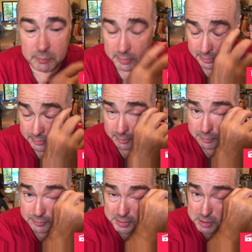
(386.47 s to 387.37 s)
The
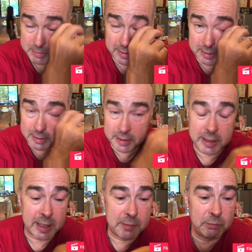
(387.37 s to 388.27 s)
refrigerator,
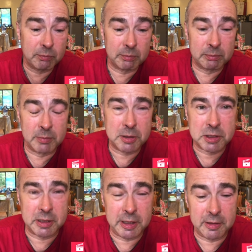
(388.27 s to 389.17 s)
again,
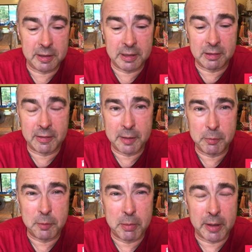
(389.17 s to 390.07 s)
mostly in line
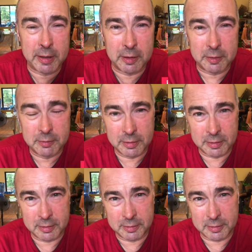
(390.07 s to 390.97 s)
with buying a
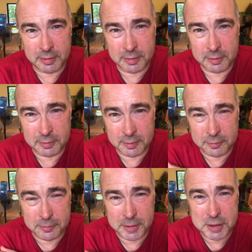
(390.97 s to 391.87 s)

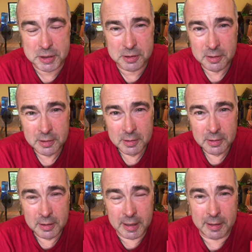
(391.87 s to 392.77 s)
fridge
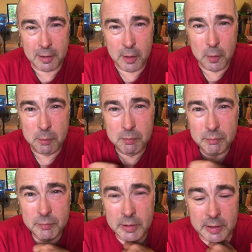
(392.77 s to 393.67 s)
at home,
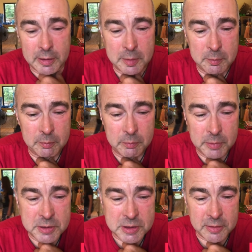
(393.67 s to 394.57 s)

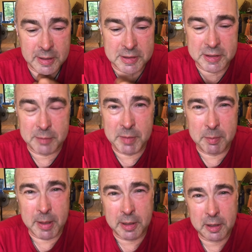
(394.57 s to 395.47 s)
so that set me
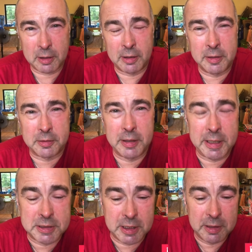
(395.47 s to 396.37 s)
back
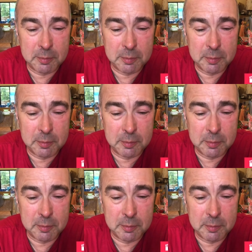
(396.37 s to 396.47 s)
£180,